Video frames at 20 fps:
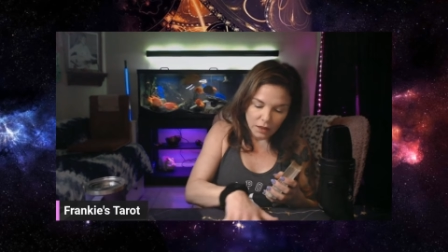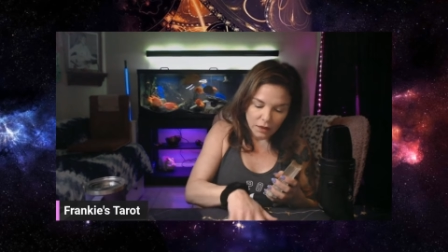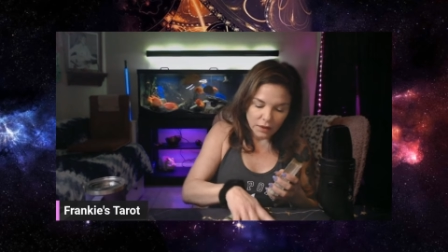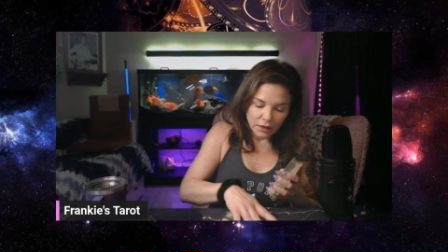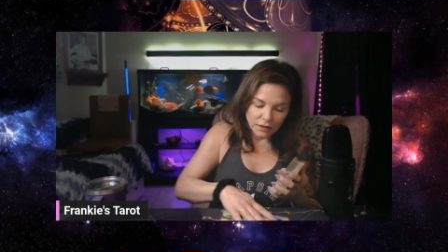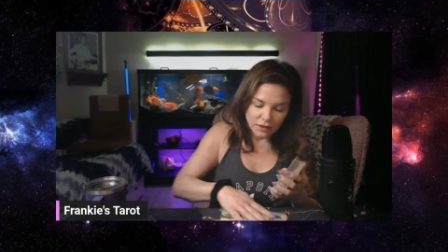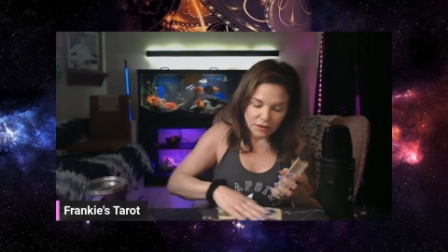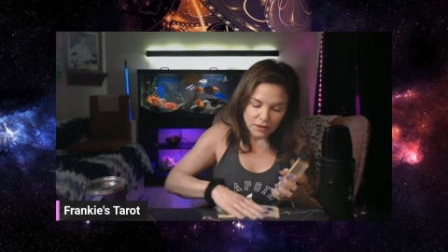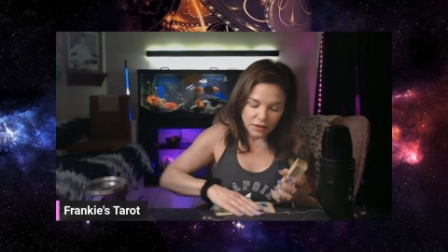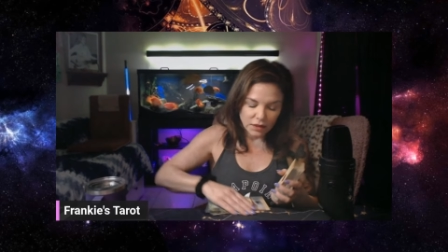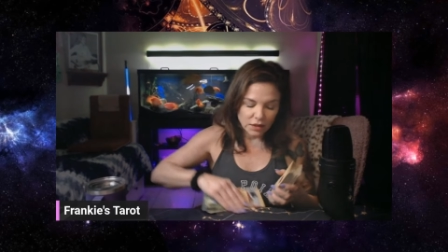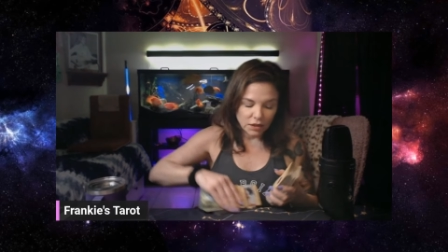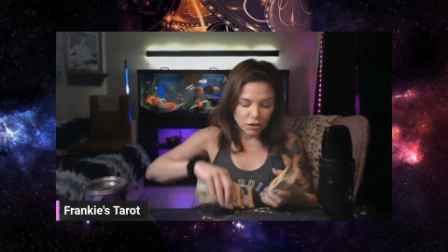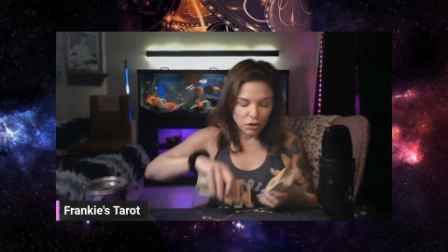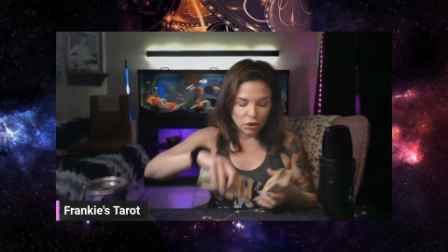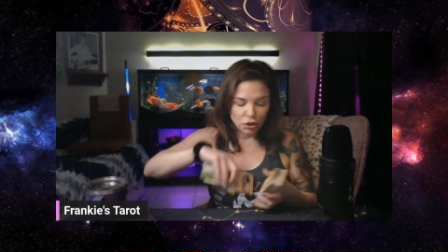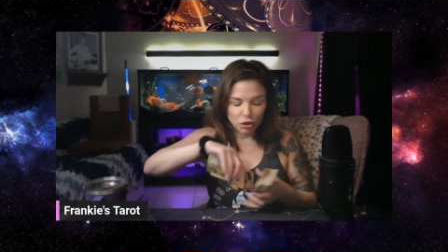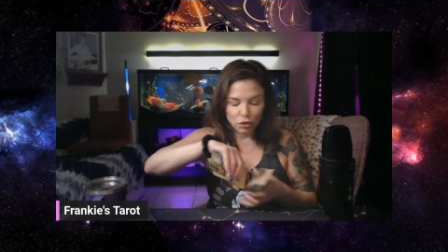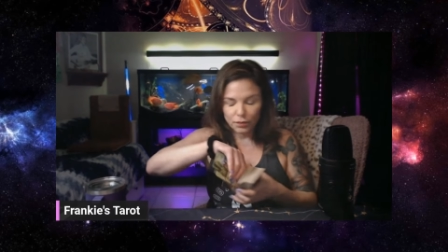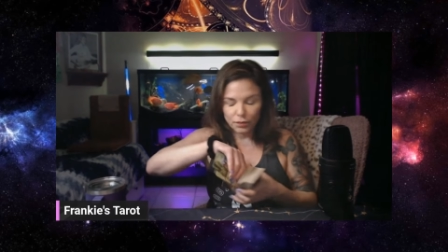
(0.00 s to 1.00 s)
Let's see
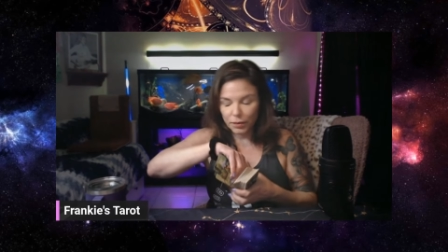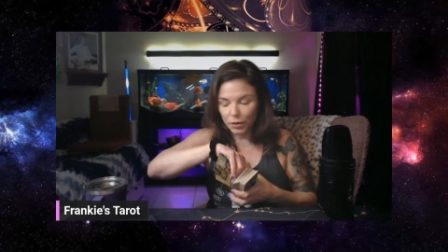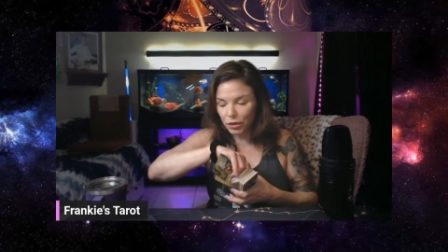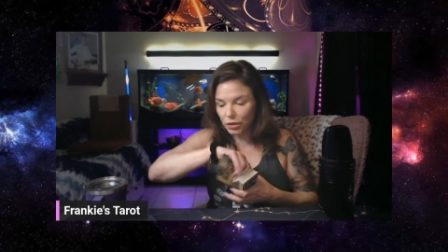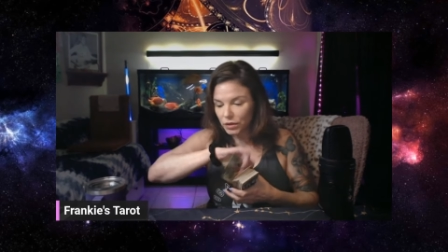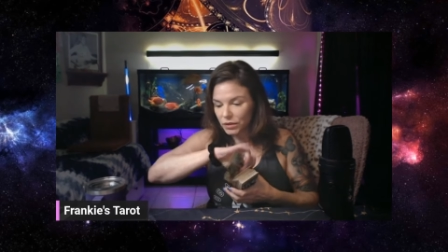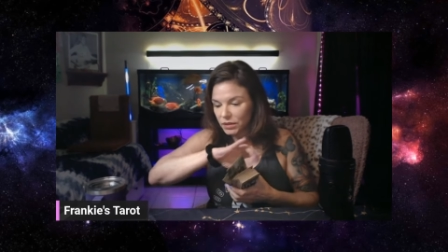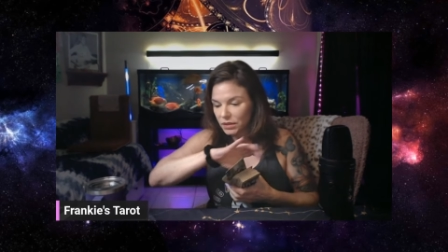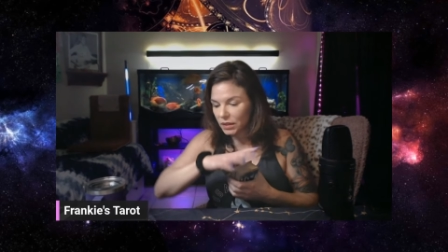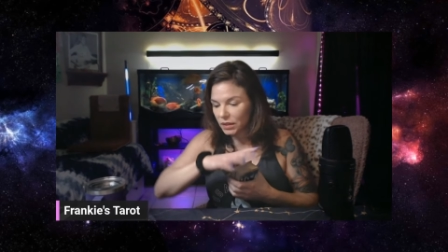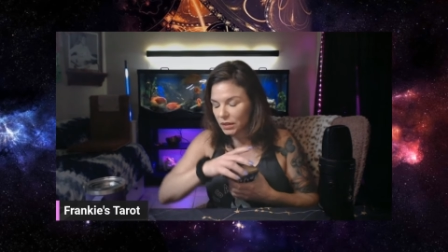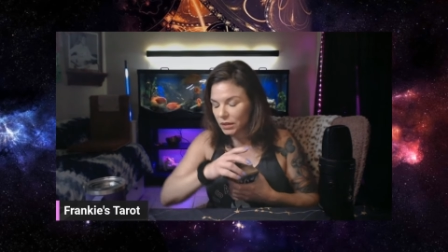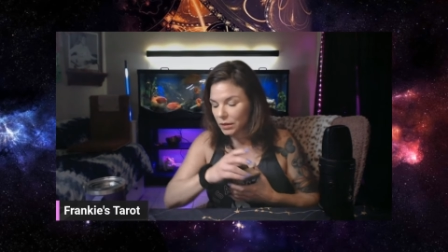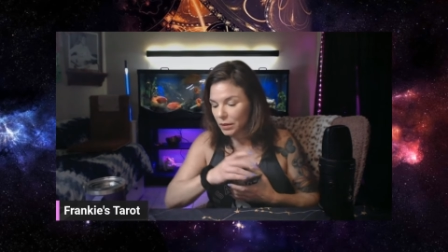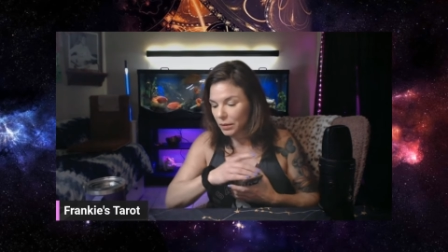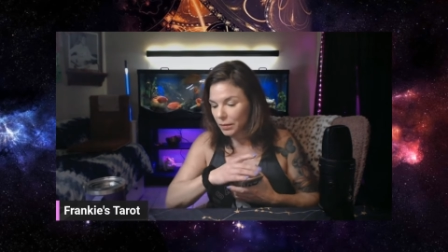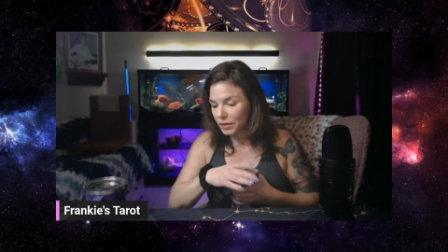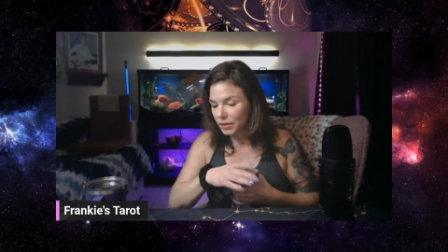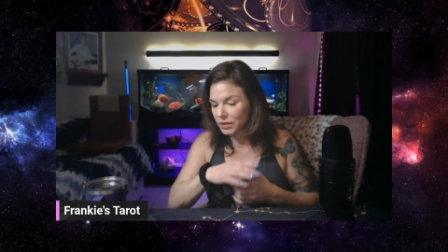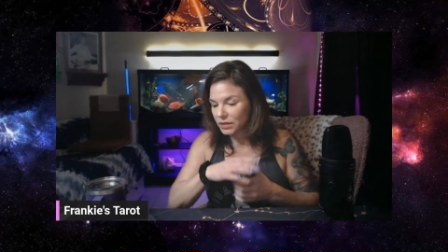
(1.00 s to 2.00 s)
new
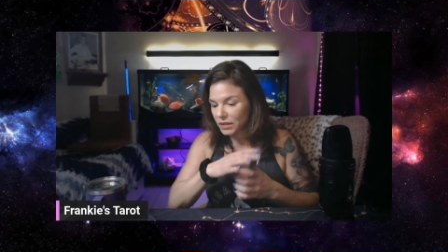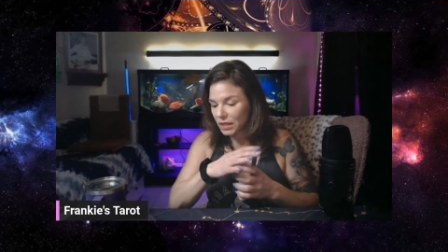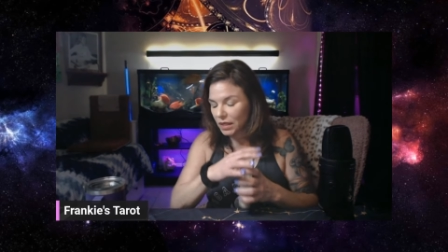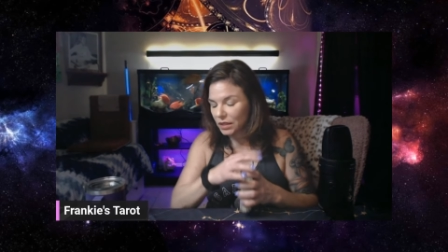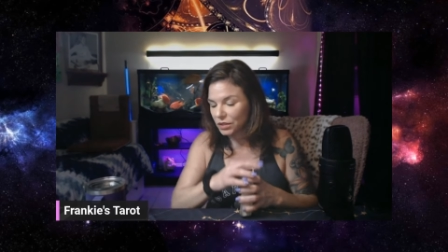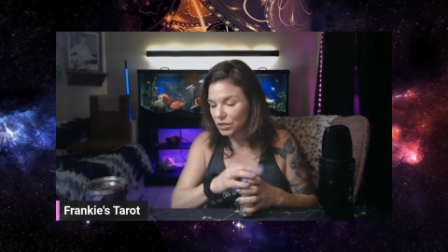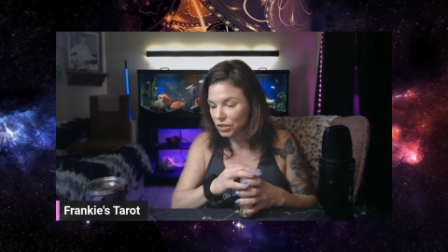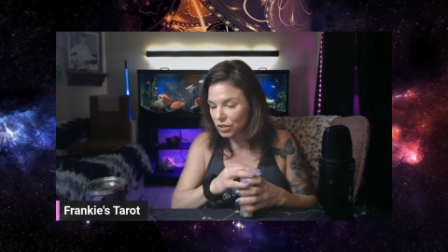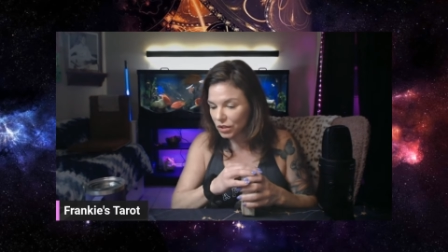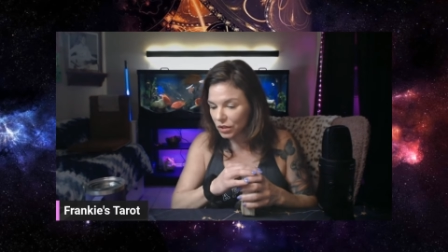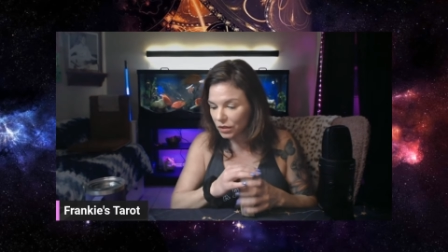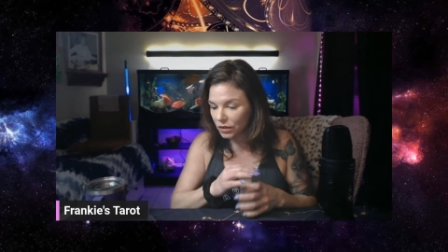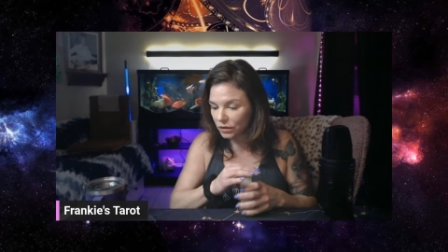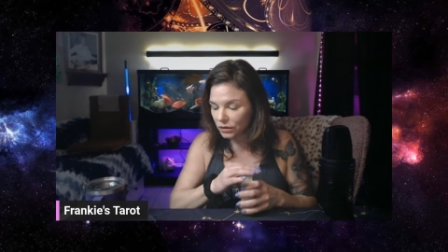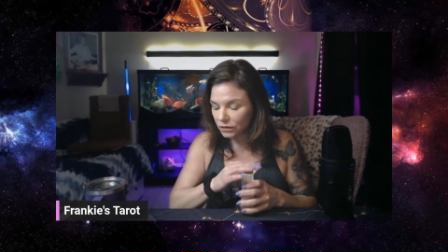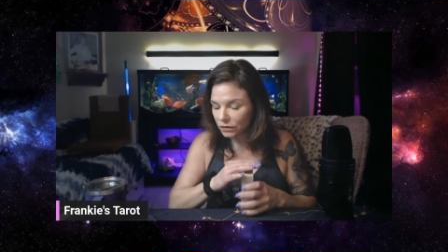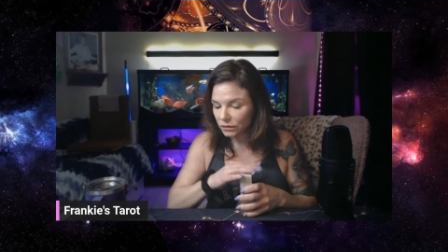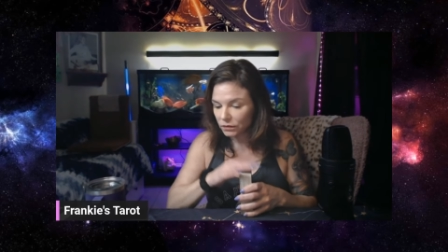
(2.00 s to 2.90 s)
person potential.